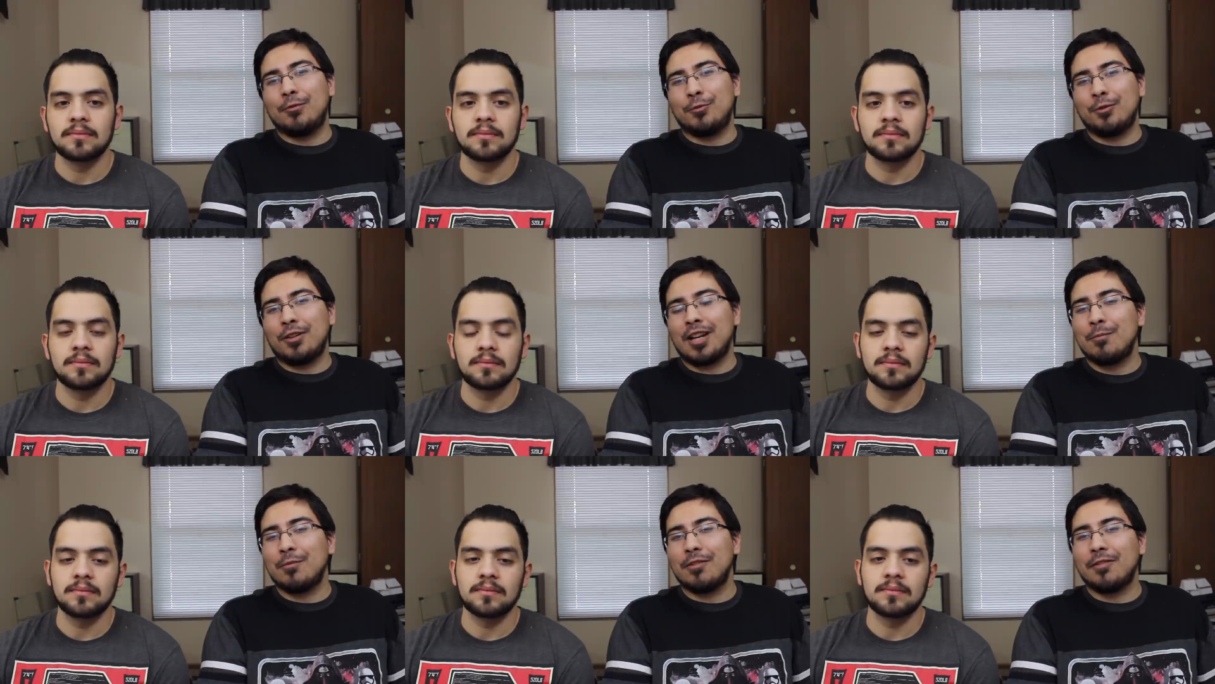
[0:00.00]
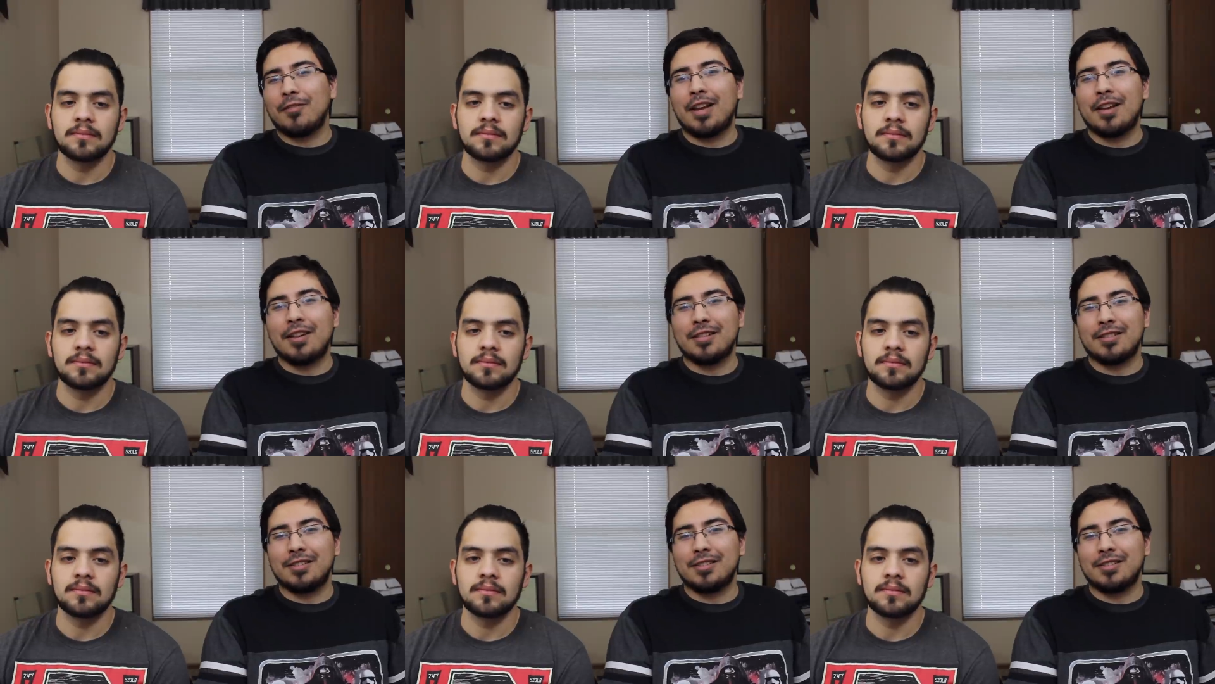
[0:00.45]
Speaker 1: Warhammer
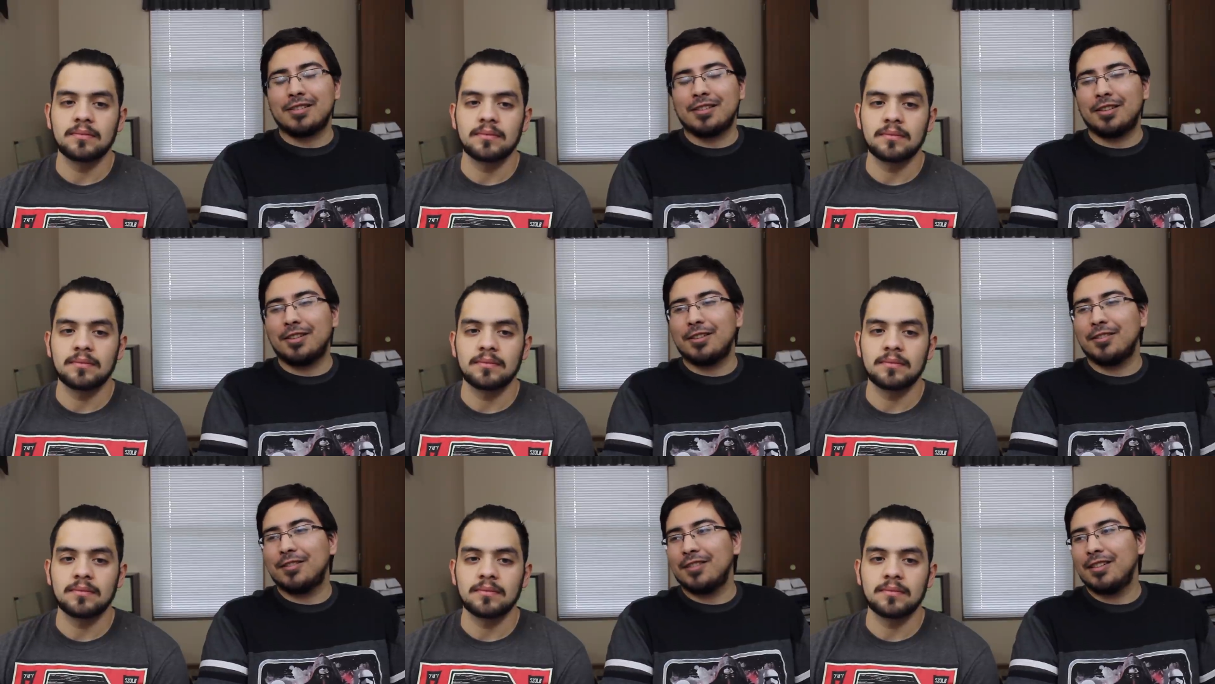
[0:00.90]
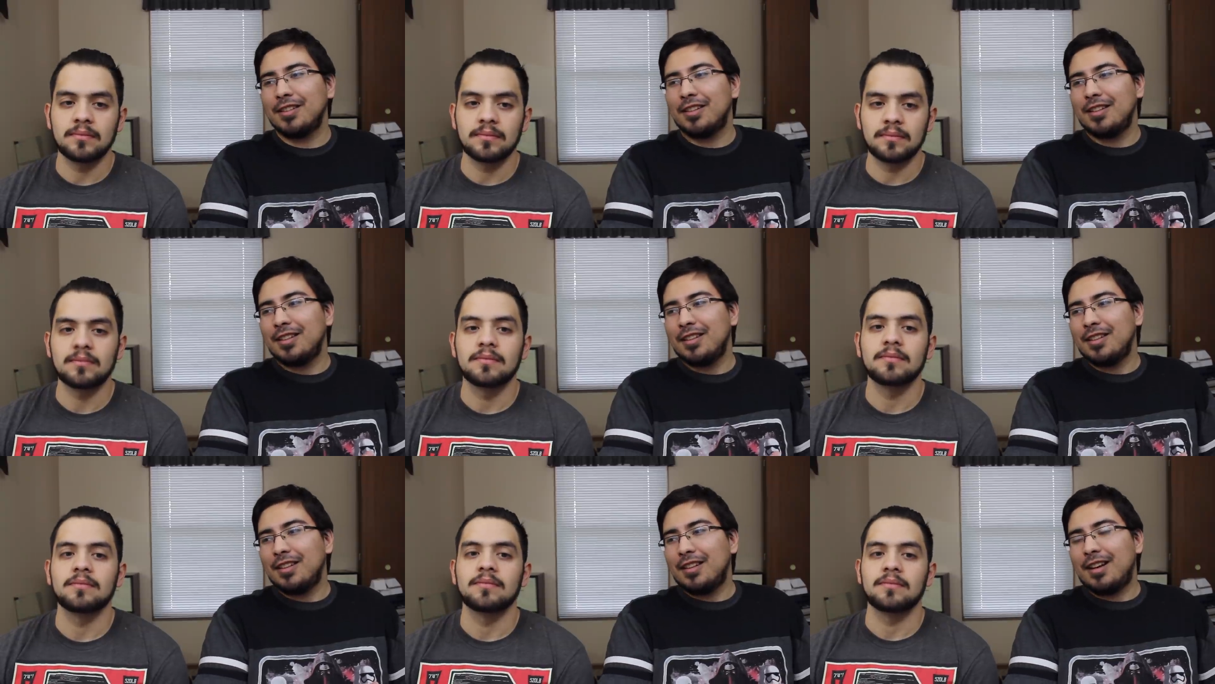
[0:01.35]
Fantasy stuff.
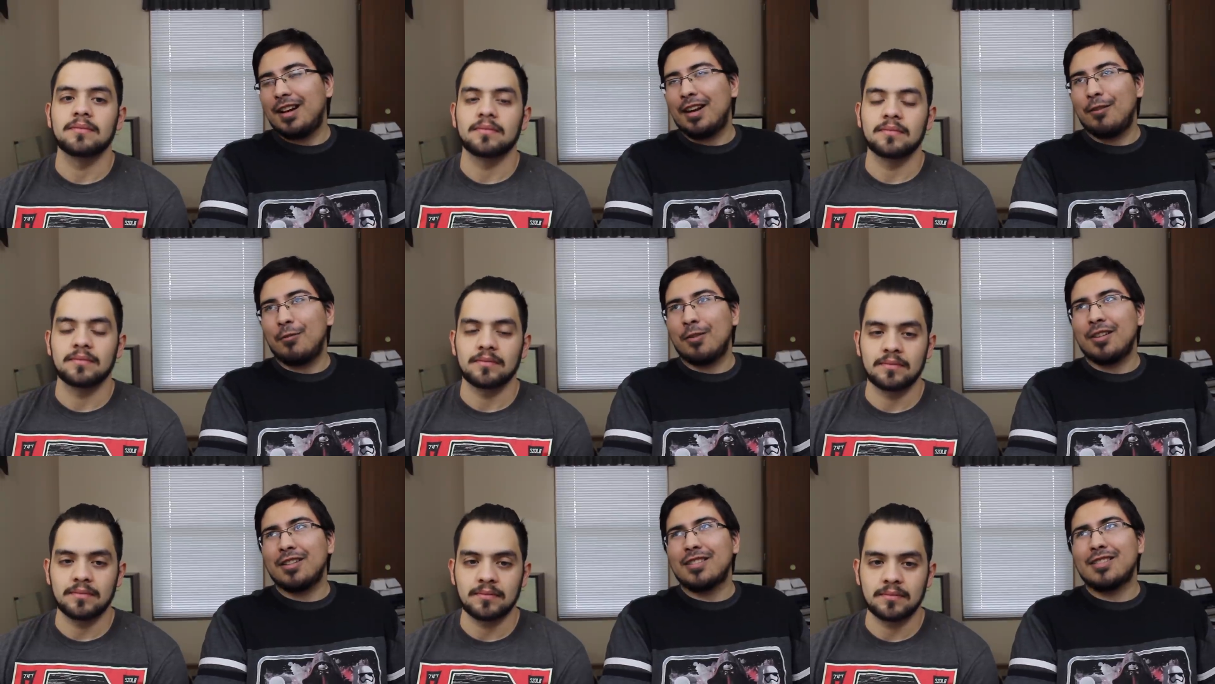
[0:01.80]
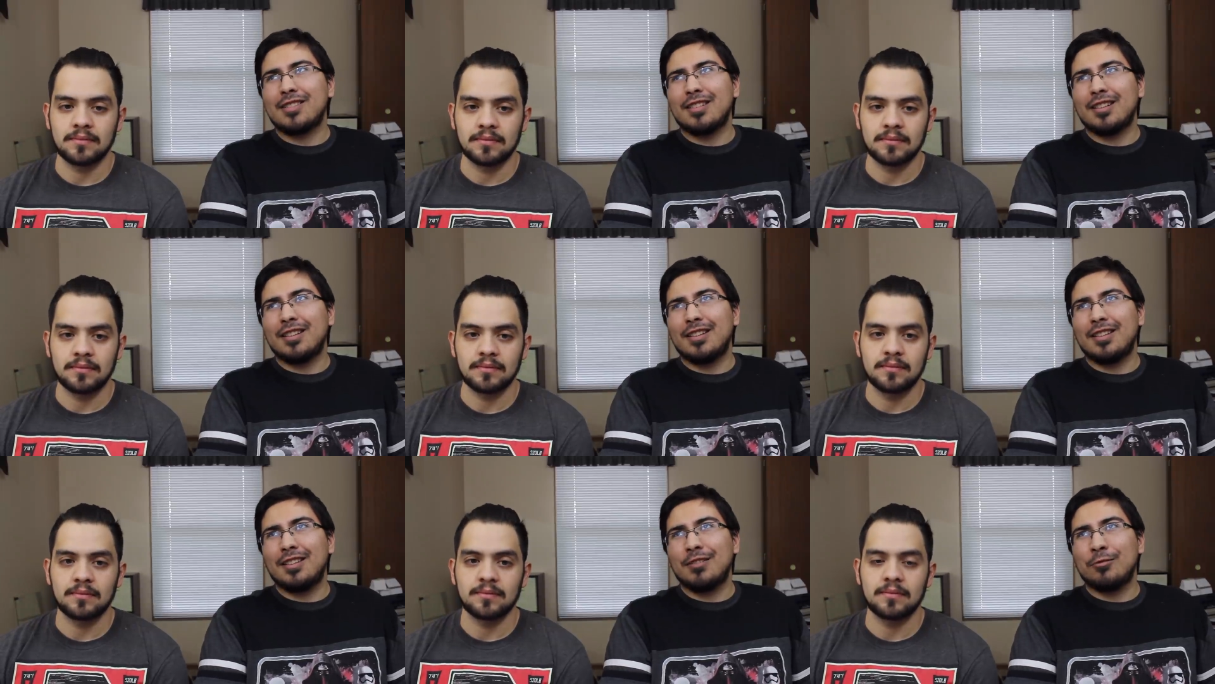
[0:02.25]
I want to
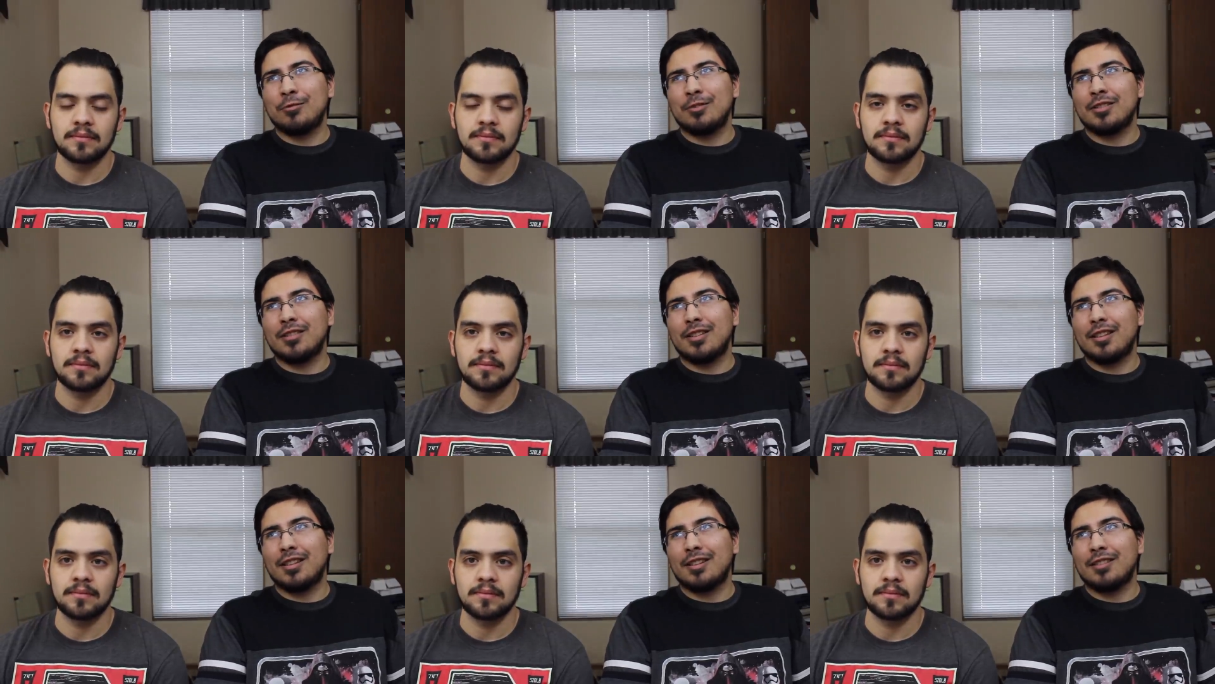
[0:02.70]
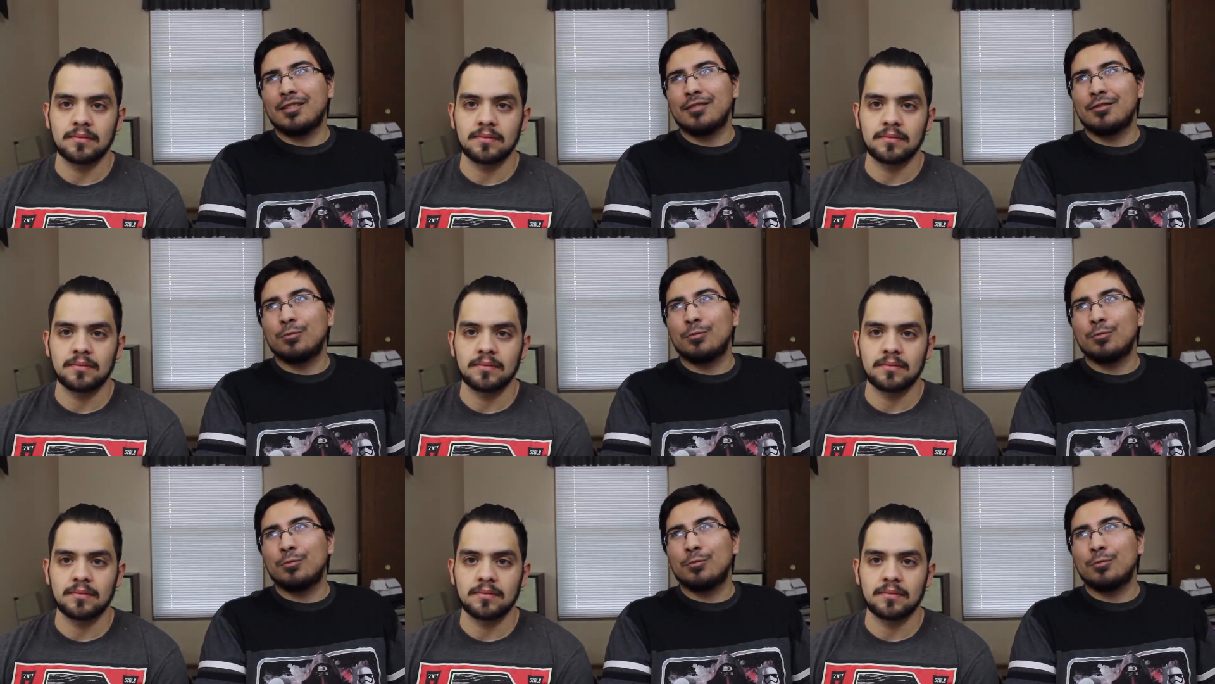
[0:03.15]
say it was like